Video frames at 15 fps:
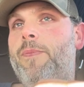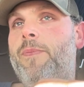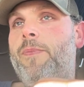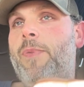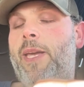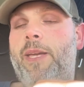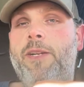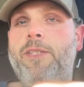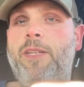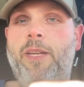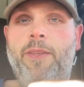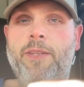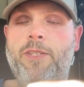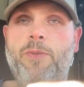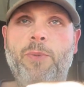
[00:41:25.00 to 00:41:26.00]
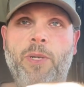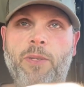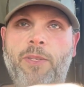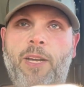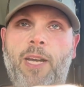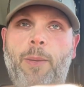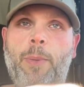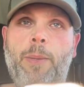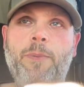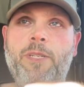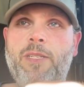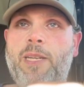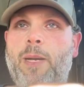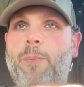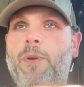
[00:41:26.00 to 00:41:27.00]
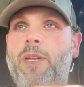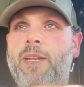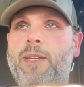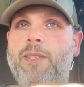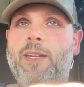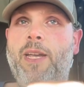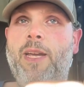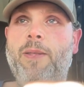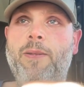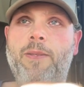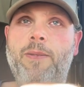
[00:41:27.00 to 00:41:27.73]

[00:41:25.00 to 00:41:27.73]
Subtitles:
yeah, you're seeing this in real time. I'm just now putting it together,